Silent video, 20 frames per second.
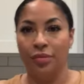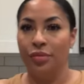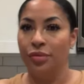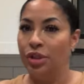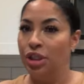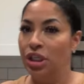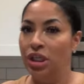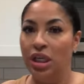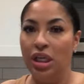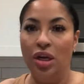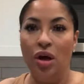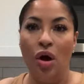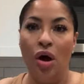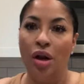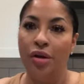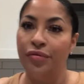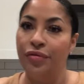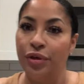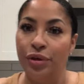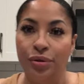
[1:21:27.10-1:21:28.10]
she need all
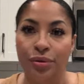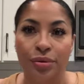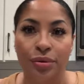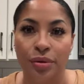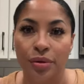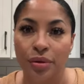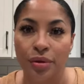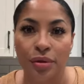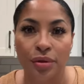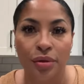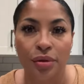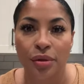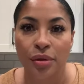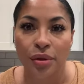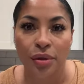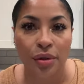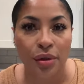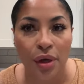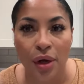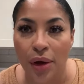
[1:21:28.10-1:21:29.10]
the views.
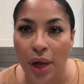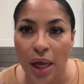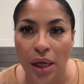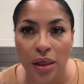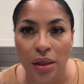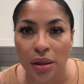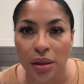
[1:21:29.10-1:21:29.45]
Okay.